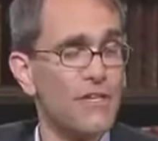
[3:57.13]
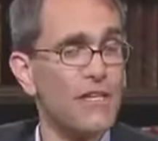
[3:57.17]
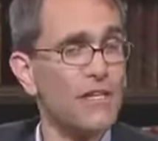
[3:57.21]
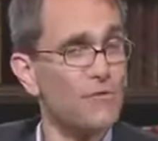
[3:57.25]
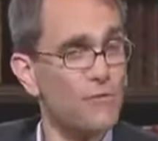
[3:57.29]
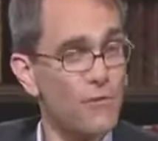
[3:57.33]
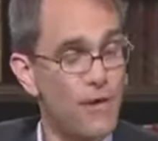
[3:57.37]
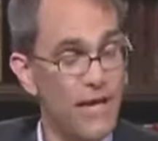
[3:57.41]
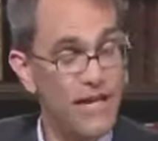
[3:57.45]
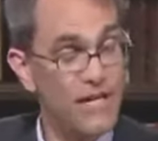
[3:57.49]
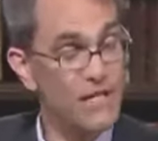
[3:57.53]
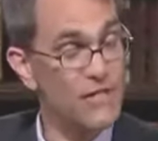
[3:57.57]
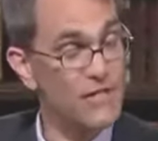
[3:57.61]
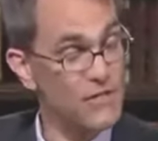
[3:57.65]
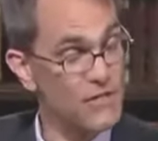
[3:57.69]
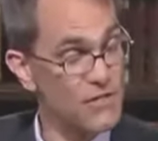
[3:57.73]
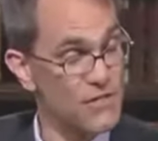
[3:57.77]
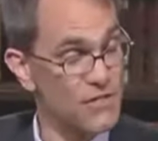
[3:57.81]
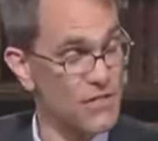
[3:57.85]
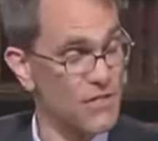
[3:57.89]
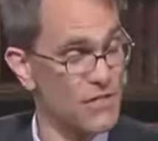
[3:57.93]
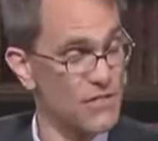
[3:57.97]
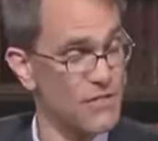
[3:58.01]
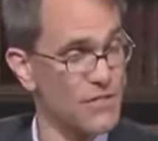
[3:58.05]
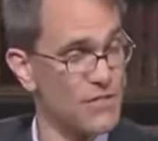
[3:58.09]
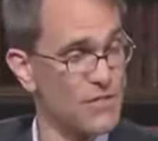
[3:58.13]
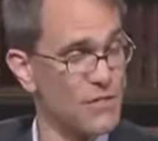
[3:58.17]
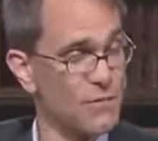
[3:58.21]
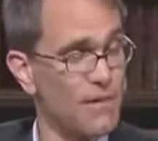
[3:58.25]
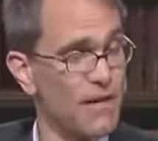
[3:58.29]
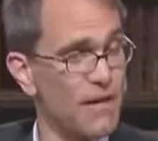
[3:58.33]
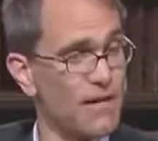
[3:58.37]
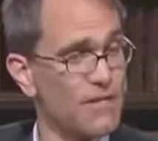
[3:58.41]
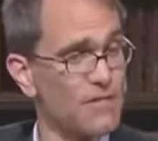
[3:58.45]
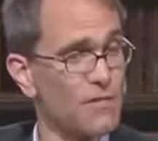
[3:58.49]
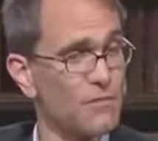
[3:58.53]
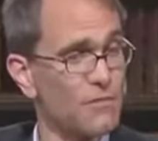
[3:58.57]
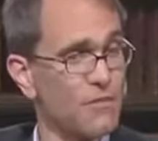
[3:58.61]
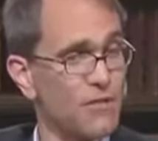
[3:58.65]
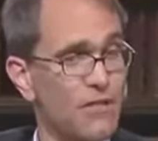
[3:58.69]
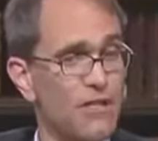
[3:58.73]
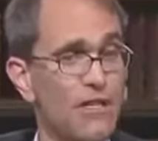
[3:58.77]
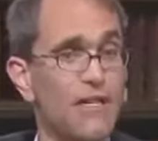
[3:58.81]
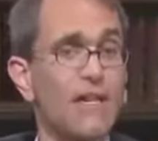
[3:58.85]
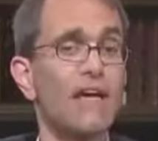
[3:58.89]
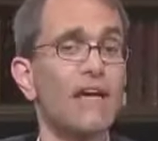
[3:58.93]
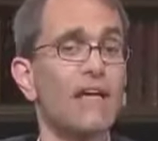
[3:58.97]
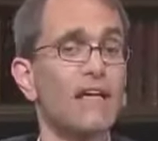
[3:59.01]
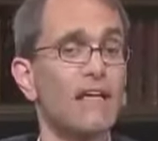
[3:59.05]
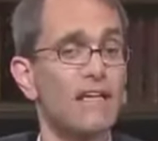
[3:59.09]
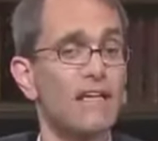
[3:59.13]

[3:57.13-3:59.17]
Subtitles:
He raises this as a possibility.